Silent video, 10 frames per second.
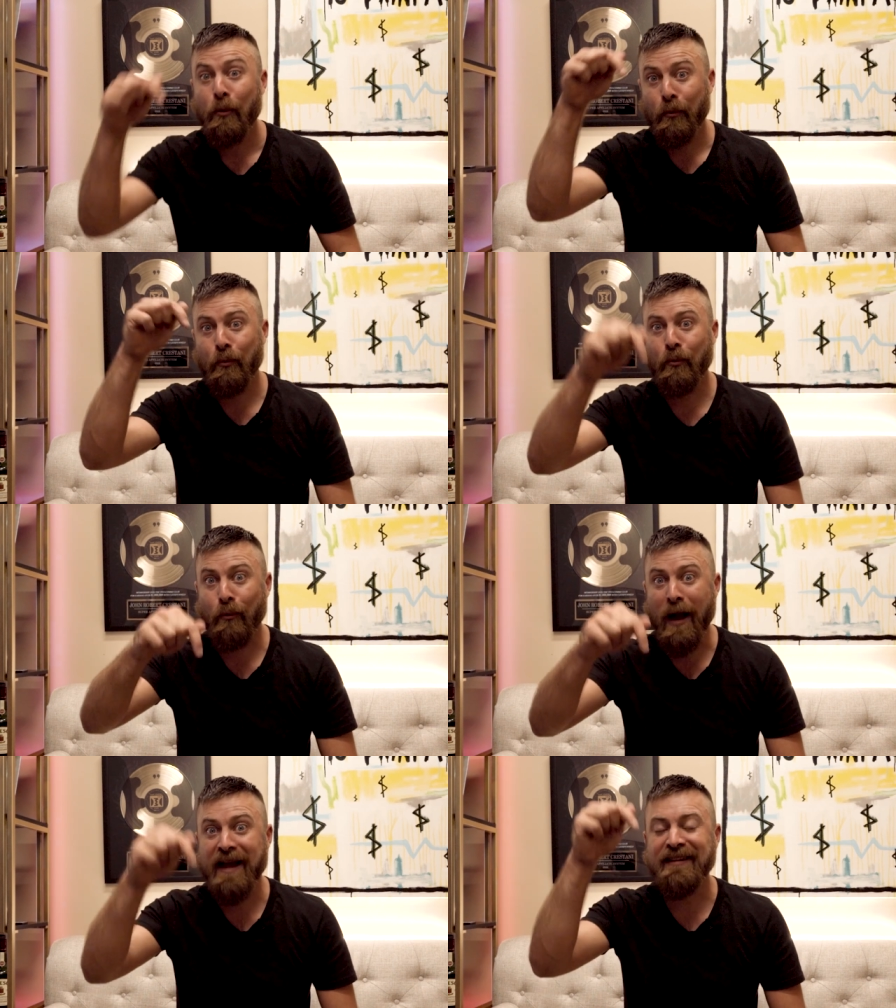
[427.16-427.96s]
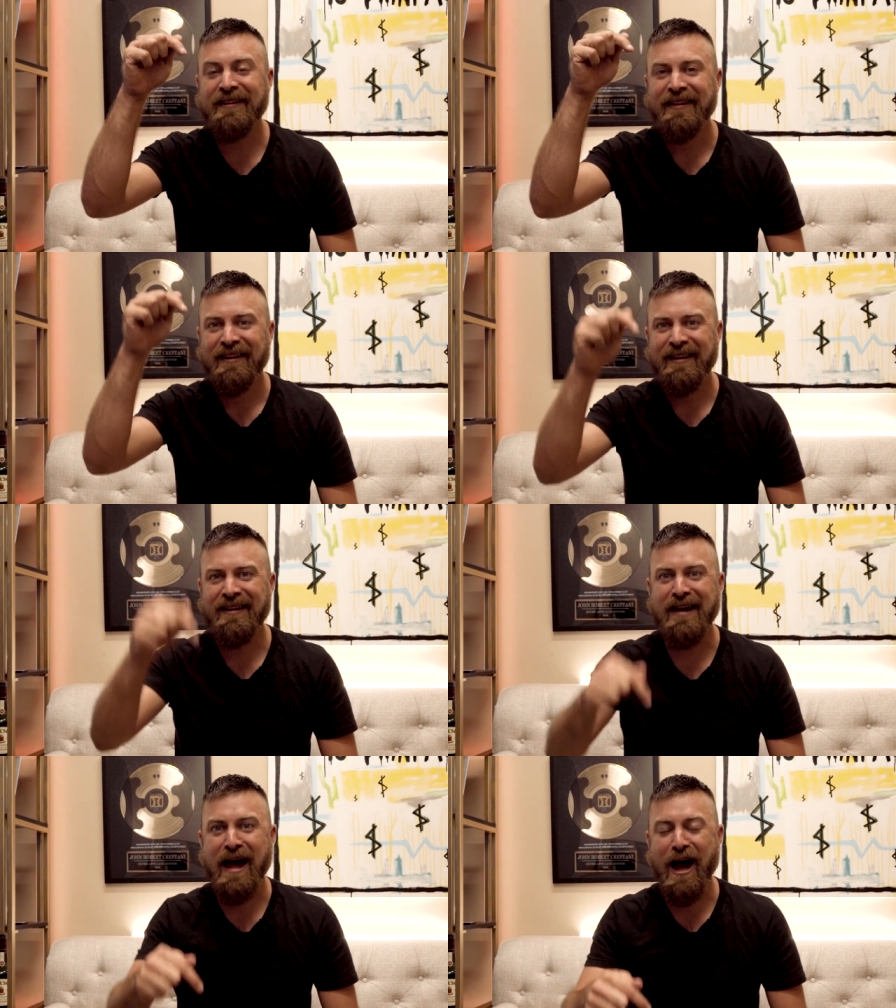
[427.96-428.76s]
right
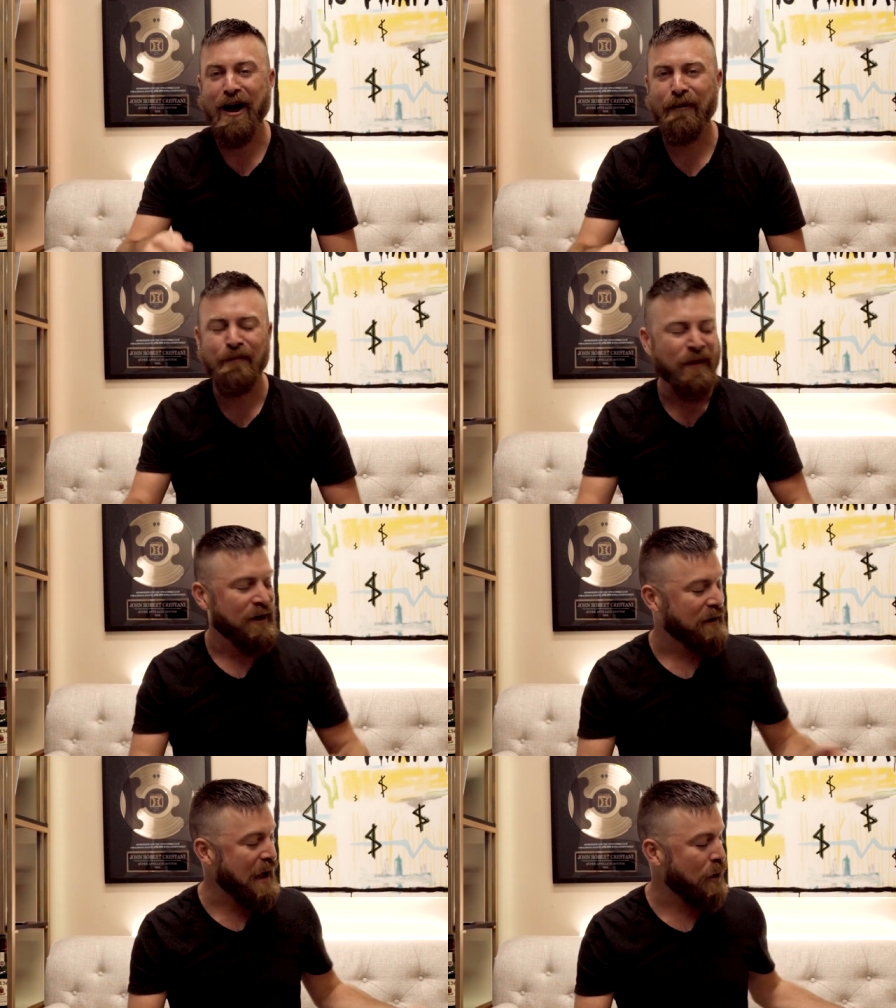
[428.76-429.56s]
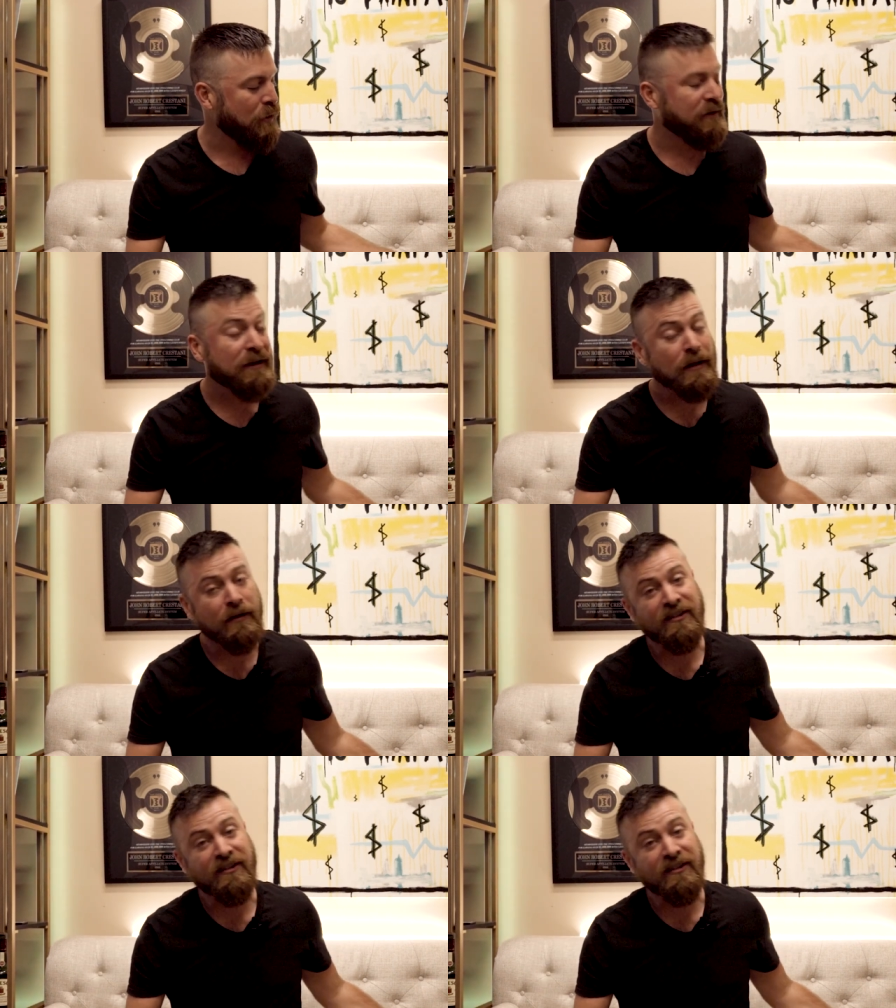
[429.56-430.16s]
now. Now, Neal